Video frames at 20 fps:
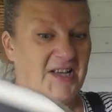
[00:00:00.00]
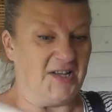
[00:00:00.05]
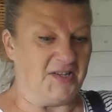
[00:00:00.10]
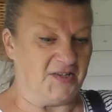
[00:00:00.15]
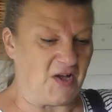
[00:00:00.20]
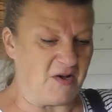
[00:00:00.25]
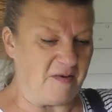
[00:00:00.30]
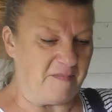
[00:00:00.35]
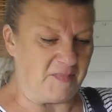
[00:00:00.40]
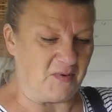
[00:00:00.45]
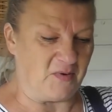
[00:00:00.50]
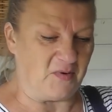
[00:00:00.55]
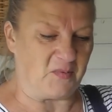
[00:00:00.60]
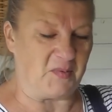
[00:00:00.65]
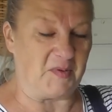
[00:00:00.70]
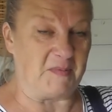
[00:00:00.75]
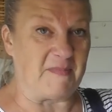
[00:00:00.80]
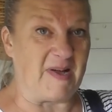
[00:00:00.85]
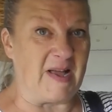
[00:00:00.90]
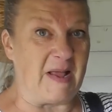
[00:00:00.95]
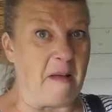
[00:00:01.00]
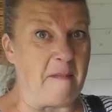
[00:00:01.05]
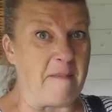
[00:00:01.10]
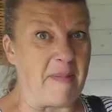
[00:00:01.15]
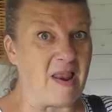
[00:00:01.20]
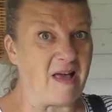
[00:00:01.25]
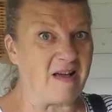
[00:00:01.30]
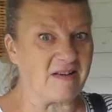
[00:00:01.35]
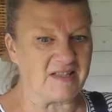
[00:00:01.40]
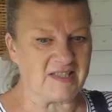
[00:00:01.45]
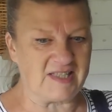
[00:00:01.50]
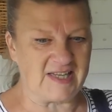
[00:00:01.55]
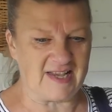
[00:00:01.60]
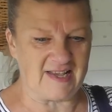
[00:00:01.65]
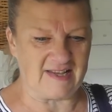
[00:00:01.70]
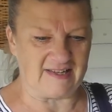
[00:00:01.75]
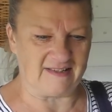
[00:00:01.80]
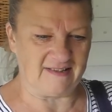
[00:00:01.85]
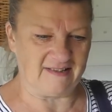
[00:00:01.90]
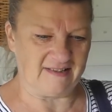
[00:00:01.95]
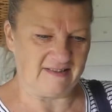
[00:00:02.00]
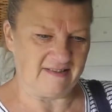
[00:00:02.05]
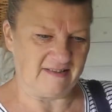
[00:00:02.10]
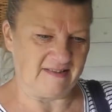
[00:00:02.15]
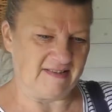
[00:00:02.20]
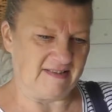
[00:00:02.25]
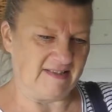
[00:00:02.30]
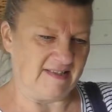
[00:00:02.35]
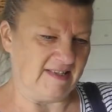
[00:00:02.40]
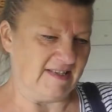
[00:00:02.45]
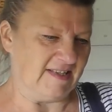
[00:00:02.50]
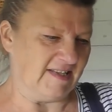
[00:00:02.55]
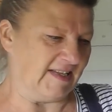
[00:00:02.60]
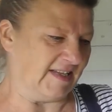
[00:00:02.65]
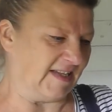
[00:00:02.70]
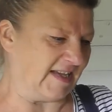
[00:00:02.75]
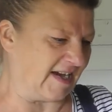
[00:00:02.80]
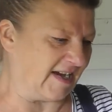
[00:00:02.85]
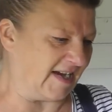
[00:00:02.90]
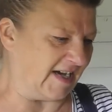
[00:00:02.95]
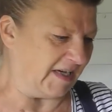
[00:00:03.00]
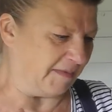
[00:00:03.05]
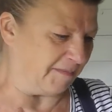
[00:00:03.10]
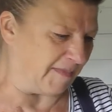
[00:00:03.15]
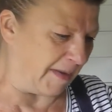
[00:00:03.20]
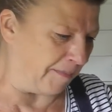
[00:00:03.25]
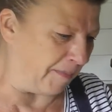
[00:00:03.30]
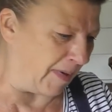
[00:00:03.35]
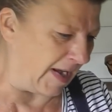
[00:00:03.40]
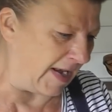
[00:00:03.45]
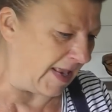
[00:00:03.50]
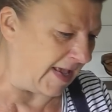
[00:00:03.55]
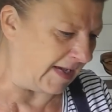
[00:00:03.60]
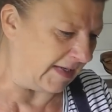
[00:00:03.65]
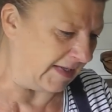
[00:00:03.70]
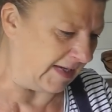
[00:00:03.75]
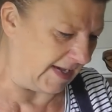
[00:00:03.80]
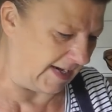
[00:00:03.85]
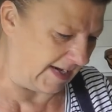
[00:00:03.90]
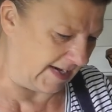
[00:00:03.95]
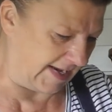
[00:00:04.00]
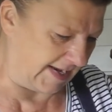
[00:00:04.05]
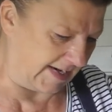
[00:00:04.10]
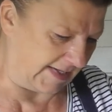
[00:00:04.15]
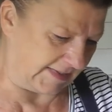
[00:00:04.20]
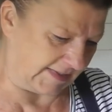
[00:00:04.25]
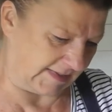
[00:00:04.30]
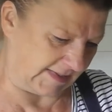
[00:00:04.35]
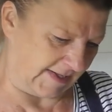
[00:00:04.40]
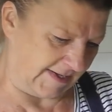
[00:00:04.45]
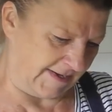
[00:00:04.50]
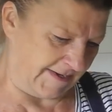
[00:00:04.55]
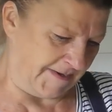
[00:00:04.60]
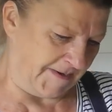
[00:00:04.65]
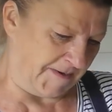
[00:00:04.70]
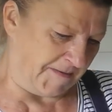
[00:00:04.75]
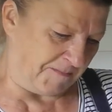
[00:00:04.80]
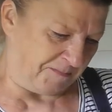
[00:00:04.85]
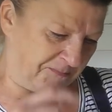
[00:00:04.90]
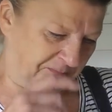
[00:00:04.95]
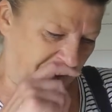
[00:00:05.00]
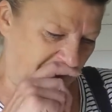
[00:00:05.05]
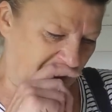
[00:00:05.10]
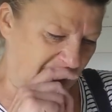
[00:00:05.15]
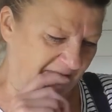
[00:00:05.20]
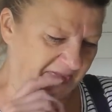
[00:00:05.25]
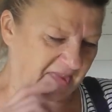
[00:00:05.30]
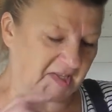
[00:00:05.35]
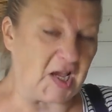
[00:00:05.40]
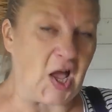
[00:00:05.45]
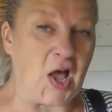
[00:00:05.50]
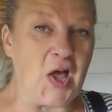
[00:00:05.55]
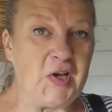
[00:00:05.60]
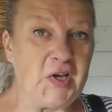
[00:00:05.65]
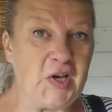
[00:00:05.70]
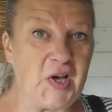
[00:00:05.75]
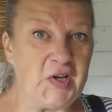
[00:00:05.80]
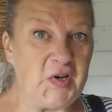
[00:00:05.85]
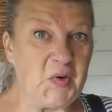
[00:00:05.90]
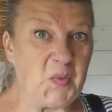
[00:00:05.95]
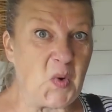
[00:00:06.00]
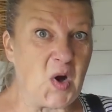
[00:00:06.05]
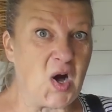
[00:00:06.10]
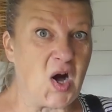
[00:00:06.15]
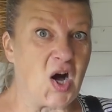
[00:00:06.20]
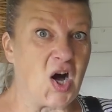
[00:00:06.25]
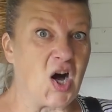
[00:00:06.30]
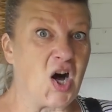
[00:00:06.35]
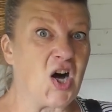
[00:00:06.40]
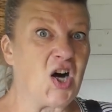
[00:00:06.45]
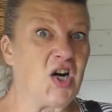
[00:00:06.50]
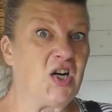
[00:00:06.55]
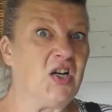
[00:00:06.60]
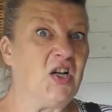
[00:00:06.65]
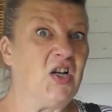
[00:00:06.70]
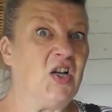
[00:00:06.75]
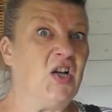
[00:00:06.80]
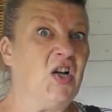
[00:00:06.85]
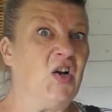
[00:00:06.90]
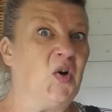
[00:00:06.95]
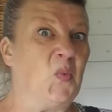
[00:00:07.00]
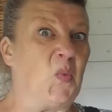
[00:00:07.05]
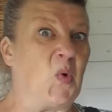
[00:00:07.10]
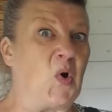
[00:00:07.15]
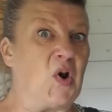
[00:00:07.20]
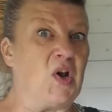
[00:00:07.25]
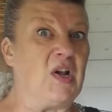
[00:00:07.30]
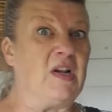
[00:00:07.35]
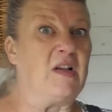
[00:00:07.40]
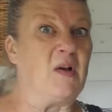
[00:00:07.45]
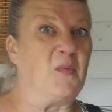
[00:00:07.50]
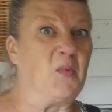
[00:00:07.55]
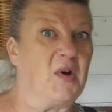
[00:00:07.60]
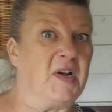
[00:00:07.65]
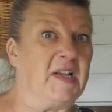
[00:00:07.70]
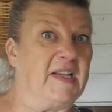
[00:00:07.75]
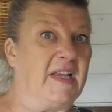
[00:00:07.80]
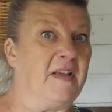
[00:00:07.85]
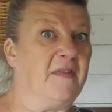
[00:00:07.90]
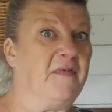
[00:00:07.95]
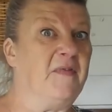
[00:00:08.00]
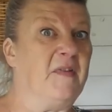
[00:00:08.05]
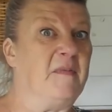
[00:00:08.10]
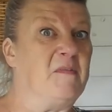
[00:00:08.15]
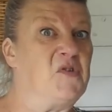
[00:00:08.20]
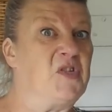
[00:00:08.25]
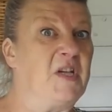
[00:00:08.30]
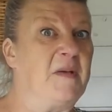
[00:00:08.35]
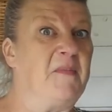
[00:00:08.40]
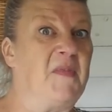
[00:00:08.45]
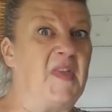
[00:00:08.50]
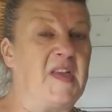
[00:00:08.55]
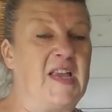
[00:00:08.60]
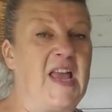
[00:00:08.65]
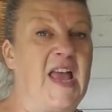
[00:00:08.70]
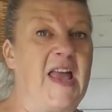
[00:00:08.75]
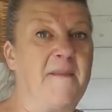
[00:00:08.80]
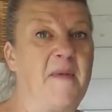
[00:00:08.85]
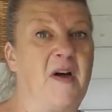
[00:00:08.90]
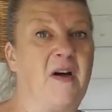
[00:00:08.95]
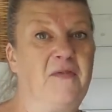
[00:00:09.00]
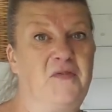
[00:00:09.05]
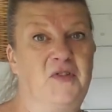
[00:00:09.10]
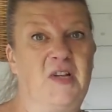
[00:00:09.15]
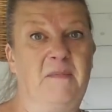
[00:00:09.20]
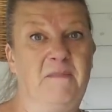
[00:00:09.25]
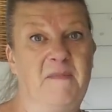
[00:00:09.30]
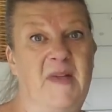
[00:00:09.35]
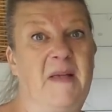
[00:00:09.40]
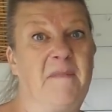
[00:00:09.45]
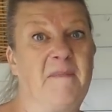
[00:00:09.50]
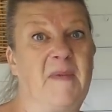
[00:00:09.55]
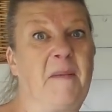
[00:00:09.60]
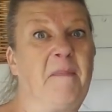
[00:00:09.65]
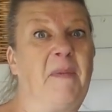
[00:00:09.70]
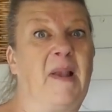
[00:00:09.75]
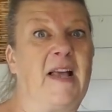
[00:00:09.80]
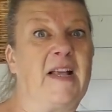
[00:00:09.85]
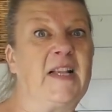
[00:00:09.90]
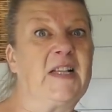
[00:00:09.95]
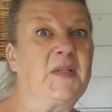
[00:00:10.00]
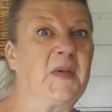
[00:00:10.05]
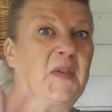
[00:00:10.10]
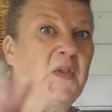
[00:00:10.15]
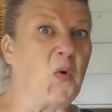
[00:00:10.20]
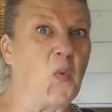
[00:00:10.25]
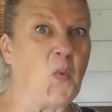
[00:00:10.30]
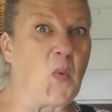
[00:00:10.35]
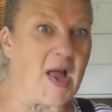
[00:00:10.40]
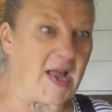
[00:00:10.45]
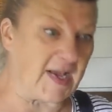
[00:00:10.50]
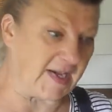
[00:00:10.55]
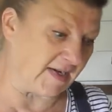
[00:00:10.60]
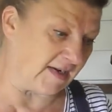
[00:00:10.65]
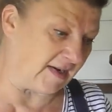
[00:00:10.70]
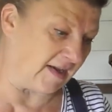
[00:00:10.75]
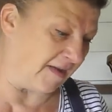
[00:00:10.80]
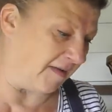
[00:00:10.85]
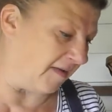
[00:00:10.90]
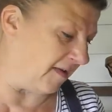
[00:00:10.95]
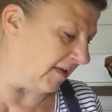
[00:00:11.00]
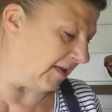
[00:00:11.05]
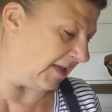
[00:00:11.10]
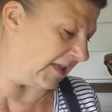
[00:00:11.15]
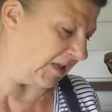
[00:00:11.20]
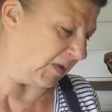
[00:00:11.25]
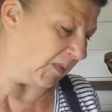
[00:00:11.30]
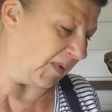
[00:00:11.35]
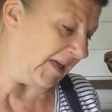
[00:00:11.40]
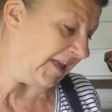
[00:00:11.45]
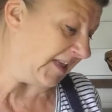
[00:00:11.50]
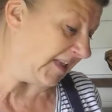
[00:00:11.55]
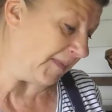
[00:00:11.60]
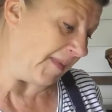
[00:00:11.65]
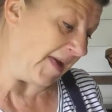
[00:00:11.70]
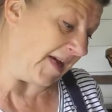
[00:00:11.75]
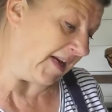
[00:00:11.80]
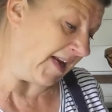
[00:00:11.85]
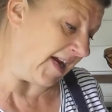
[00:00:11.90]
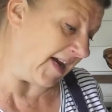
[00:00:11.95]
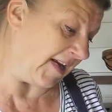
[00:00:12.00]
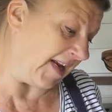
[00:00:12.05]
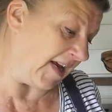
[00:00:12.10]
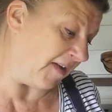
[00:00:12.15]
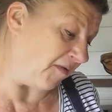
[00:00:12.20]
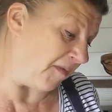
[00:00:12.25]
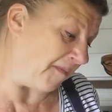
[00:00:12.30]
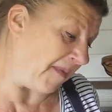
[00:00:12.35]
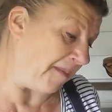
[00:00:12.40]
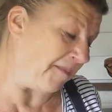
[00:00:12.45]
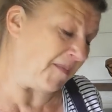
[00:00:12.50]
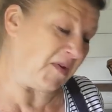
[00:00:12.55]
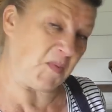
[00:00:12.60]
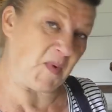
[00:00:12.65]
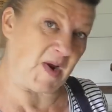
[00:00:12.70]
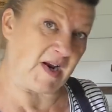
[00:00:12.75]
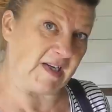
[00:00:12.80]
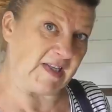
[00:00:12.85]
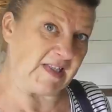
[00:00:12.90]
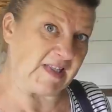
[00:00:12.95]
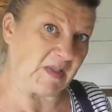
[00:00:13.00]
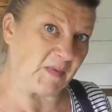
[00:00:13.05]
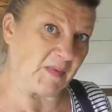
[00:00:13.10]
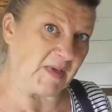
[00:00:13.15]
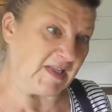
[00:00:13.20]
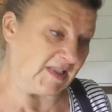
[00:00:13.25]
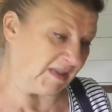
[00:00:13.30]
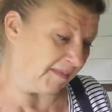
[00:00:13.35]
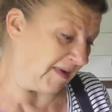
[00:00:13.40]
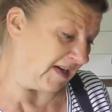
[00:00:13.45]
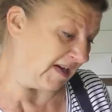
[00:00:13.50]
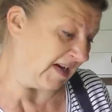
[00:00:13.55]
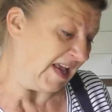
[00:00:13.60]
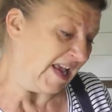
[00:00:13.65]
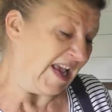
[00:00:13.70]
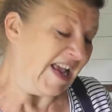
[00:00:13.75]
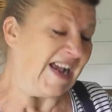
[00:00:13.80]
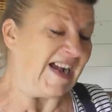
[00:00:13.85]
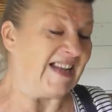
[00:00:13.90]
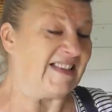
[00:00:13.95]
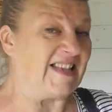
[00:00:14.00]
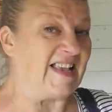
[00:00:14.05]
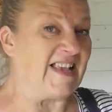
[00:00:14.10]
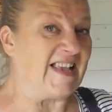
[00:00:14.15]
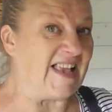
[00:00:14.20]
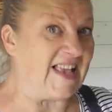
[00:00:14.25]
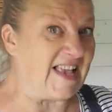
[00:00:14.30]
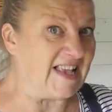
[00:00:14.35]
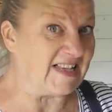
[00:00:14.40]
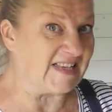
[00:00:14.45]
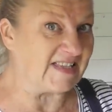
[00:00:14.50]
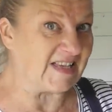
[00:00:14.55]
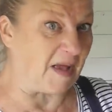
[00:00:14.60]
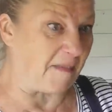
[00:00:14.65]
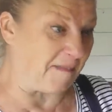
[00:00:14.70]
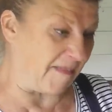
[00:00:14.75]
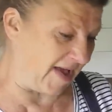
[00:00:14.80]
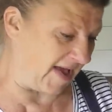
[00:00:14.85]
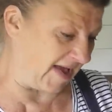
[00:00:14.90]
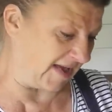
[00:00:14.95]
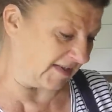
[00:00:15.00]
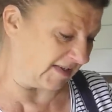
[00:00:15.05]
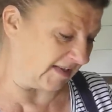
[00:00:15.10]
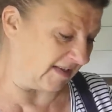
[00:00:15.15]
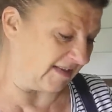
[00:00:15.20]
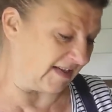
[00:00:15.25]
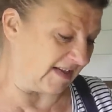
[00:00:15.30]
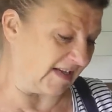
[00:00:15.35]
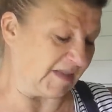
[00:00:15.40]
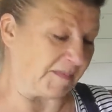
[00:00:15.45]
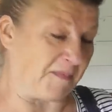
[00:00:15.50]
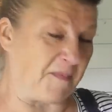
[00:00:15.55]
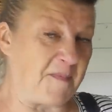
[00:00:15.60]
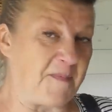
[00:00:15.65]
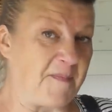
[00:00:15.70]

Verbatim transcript: notebook with my planting guide, my plan in it. And the Coco Noir were, were a gift from Jim. They came after I'd made my plans. So I thought, where can I squeeze them in? And I've remembered where I can squeeze them in. And that is a bed that is